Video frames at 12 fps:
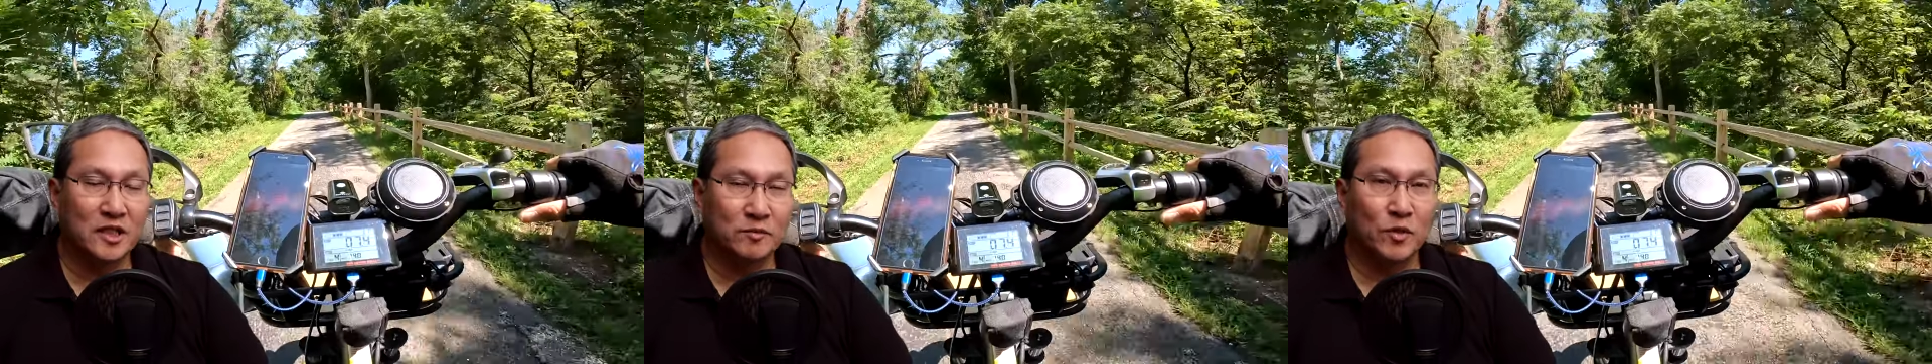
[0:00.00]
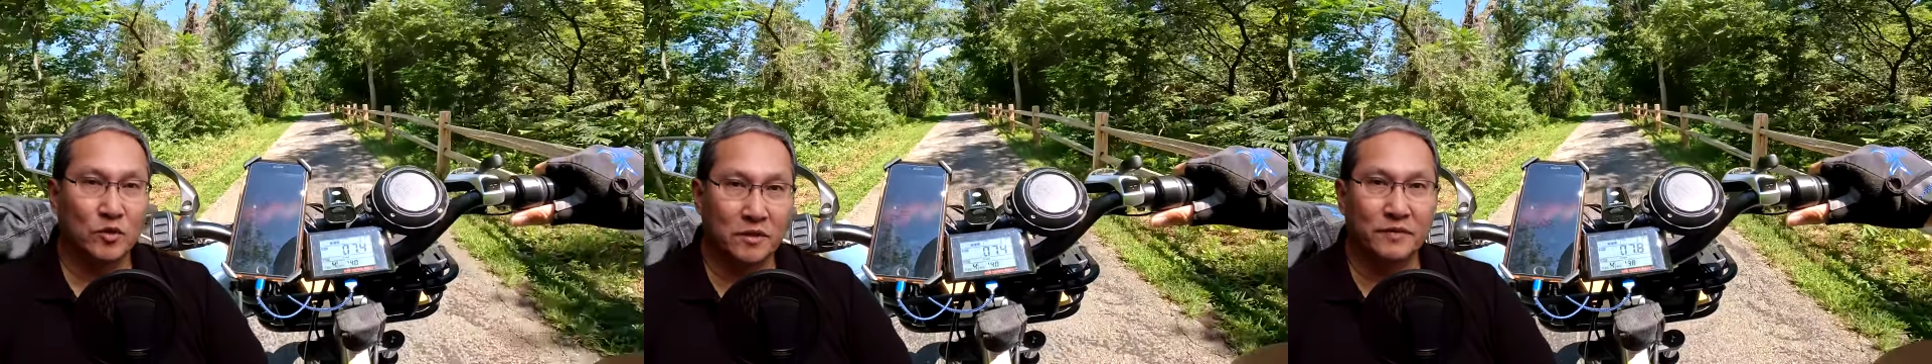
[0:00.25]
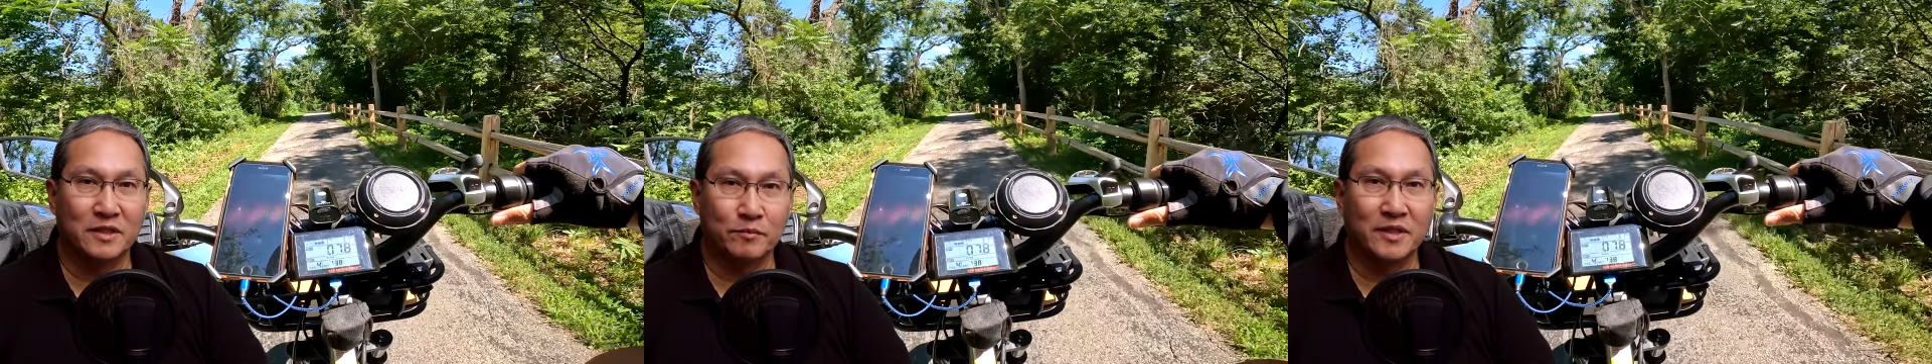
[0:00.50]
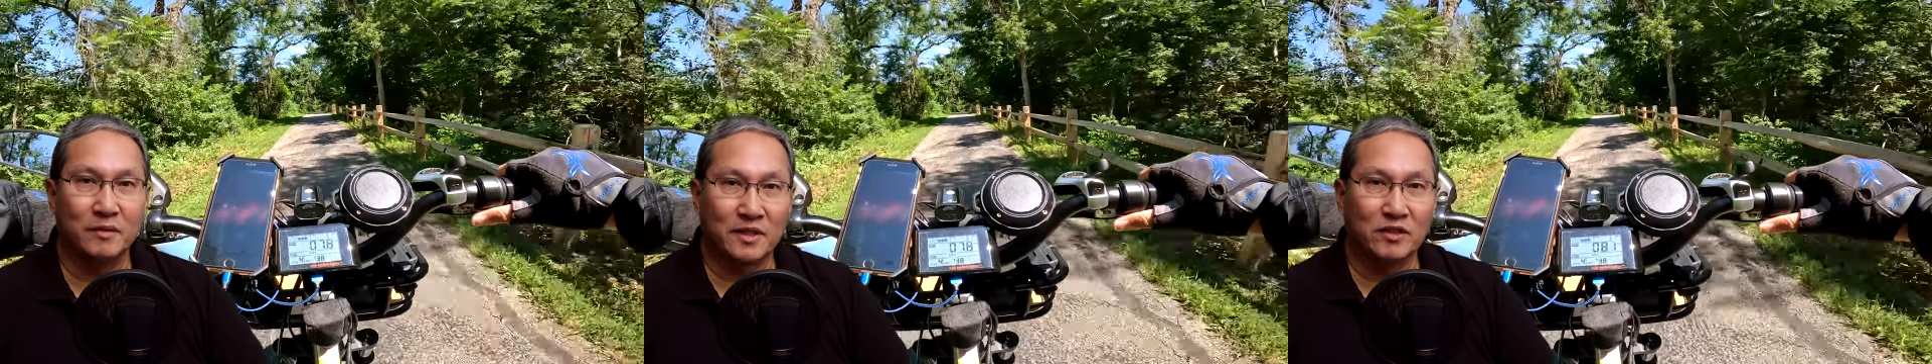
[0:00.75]
Most of it's
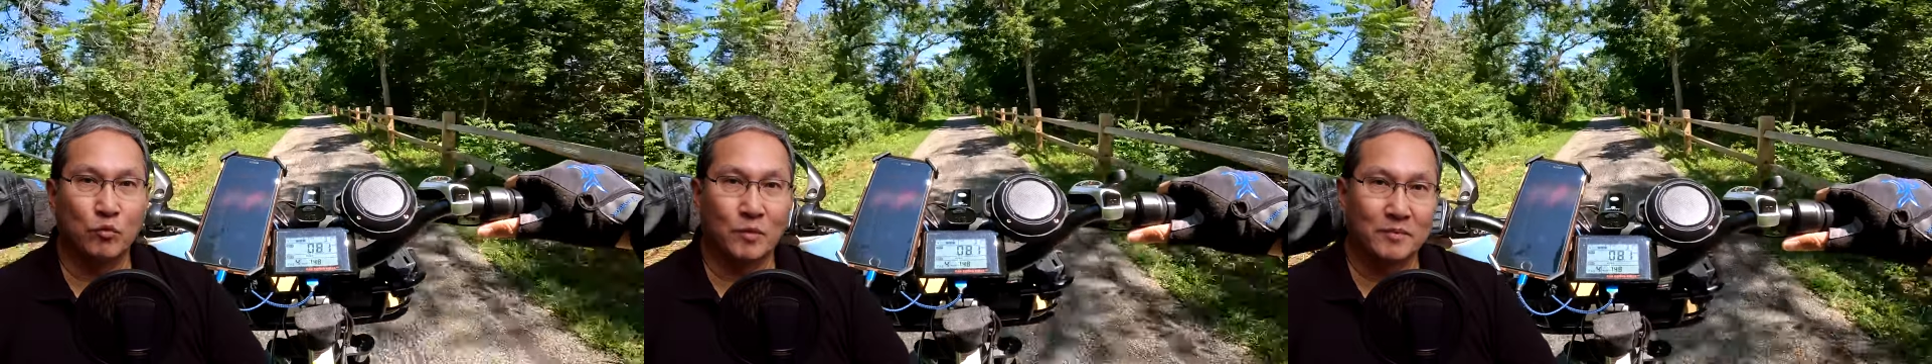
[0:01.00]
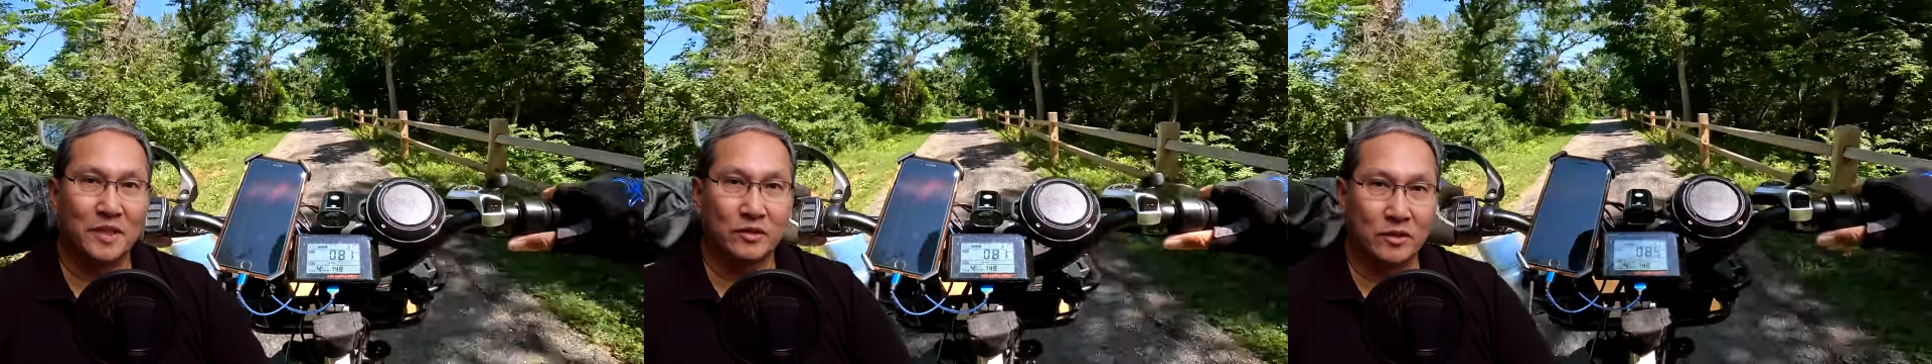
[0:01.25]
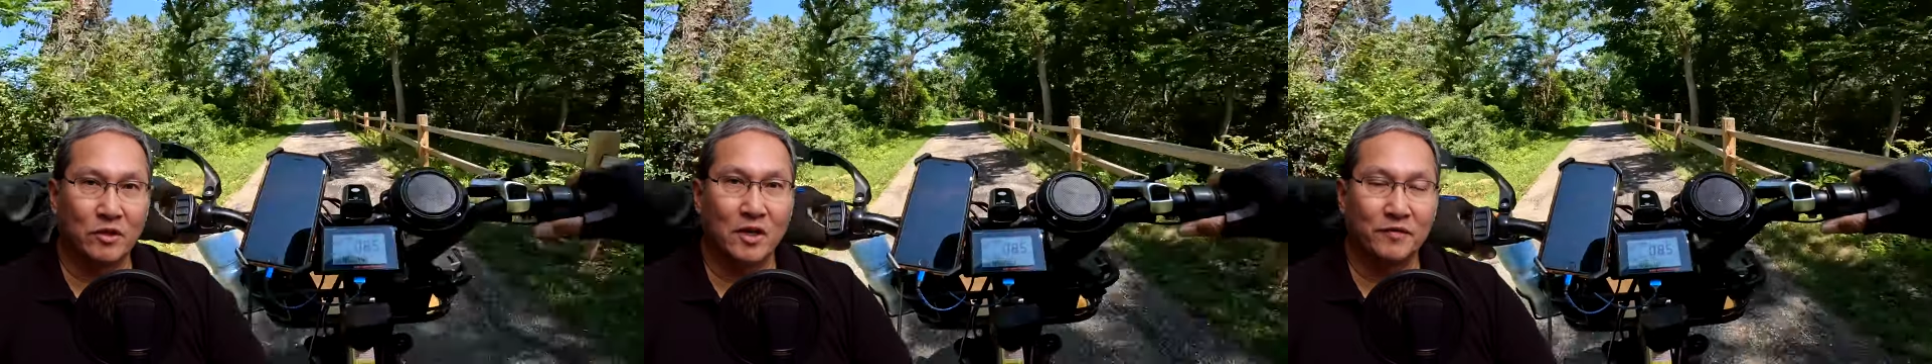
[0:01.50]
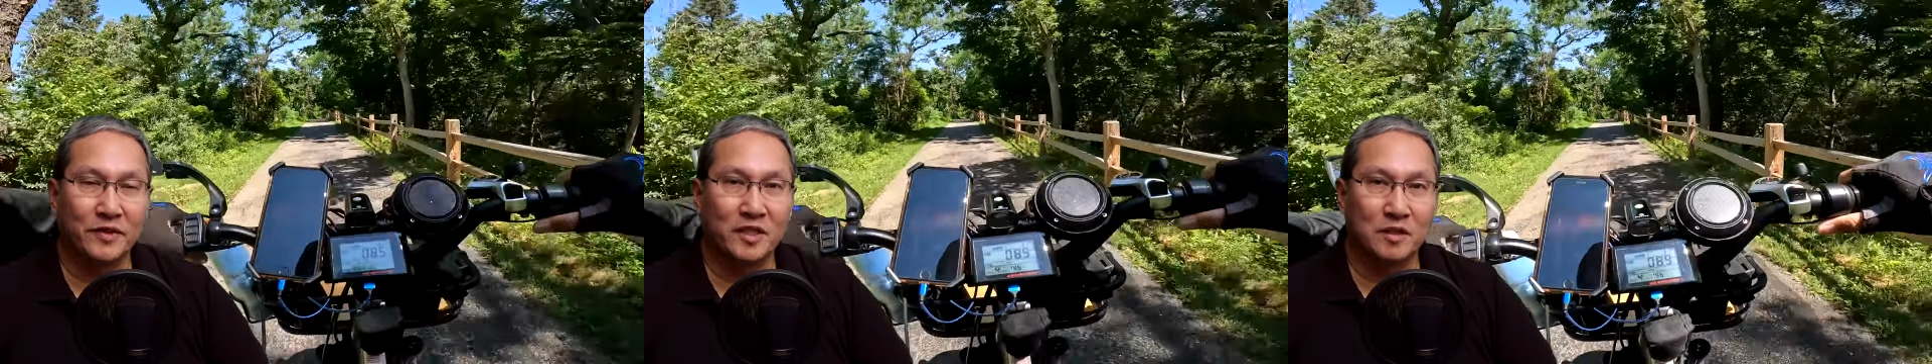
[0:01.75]
pretty much melted
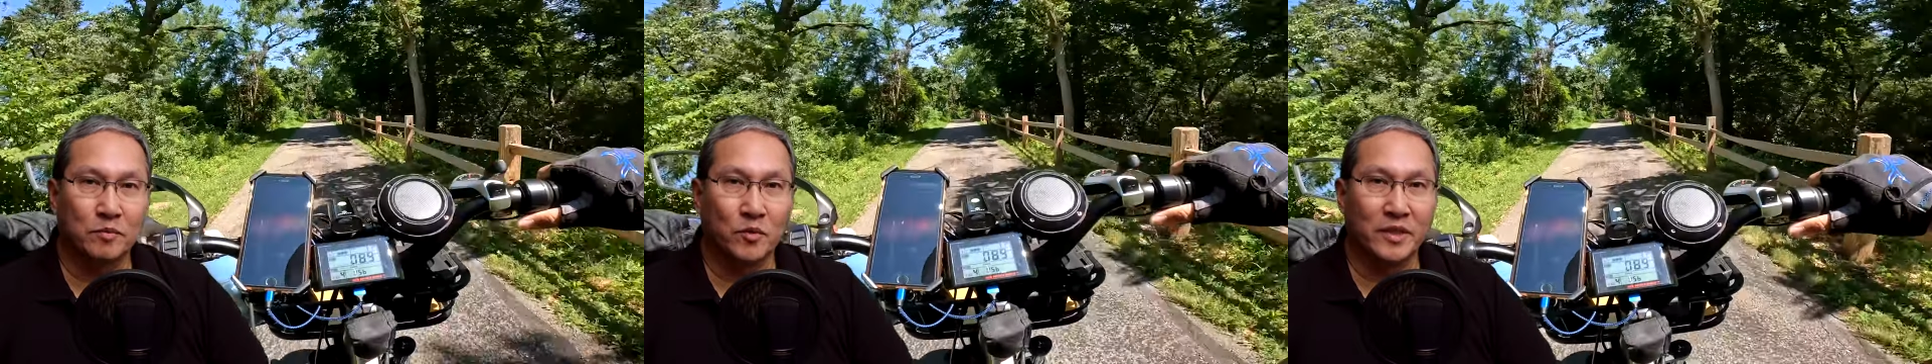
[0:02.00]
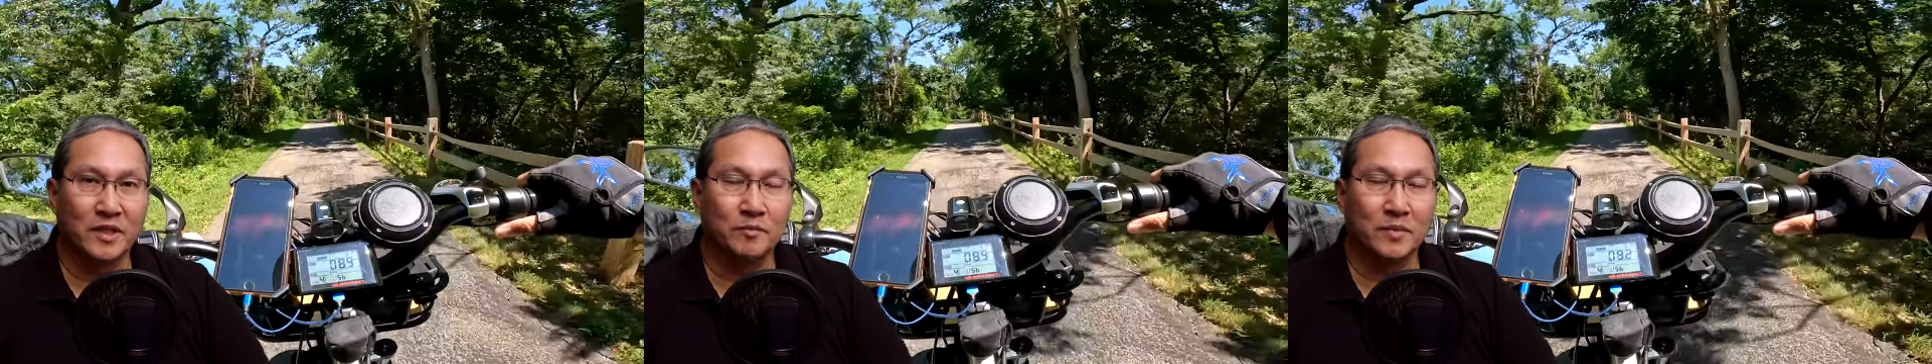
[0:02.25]
off at this point,